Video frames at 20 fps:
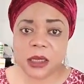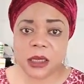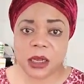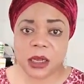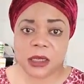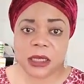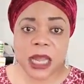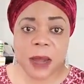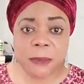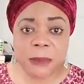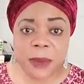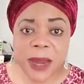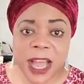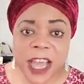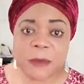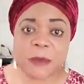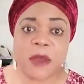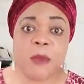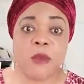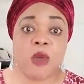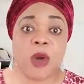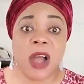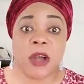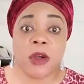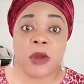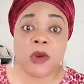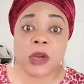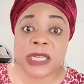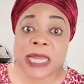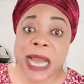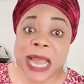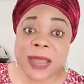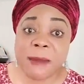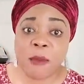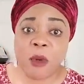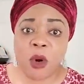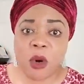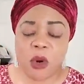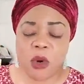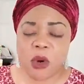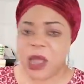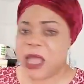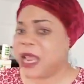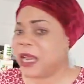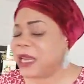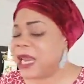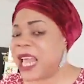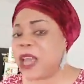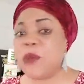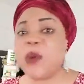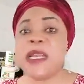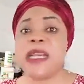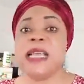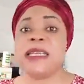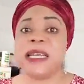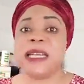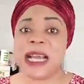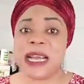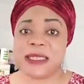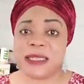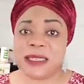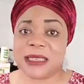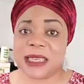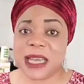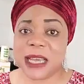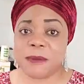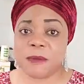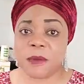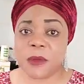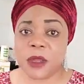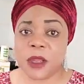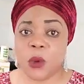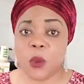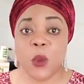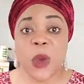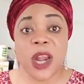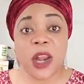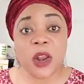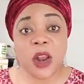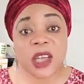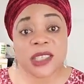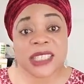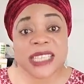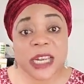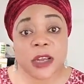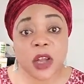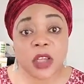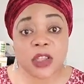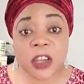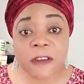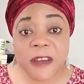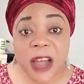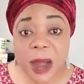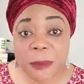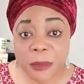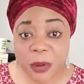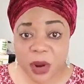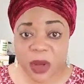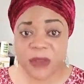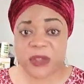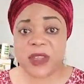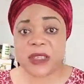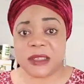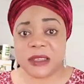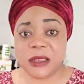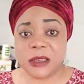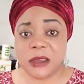that black people are going to die more, like we did the last time. We lost a lot of our brothers.